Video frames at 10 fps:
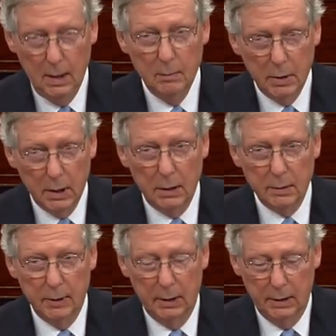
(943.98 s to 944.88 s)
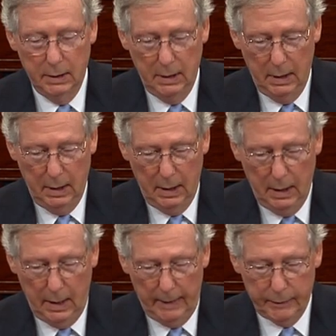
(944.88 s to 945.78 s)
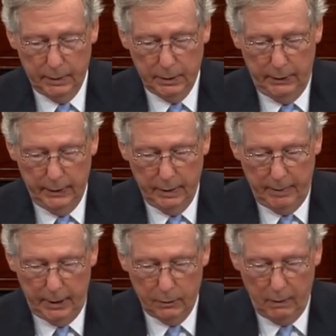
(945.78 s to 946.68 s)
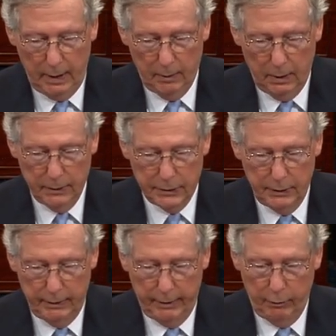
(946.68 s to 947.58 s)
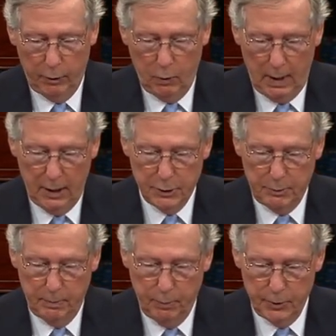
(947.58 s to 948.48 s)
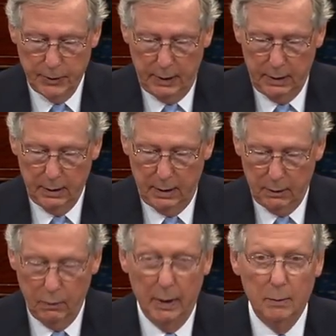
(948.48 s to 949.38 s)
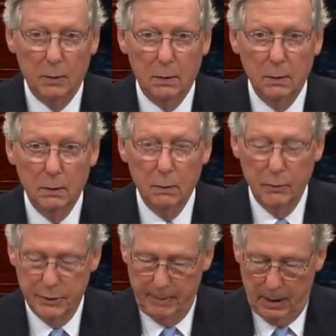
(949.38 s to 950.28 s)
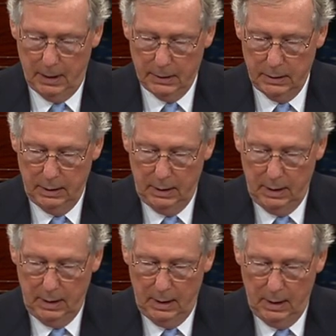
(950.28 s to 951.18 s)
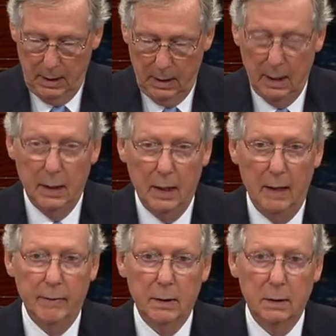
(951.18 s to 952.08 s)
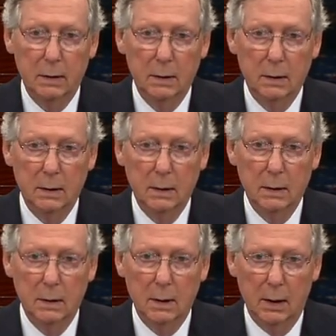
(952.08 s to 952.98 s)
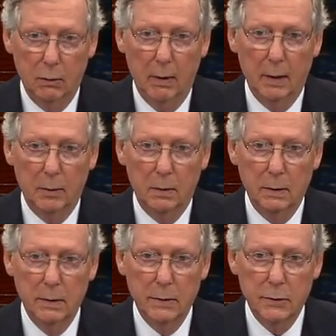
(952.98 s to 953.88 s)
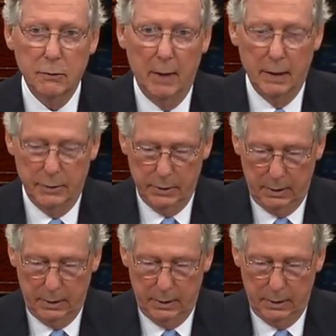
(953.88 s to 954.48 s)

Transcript: But ultimately, I've concluded that being credible on Syria requires presenting a credible response and having a credible strategy.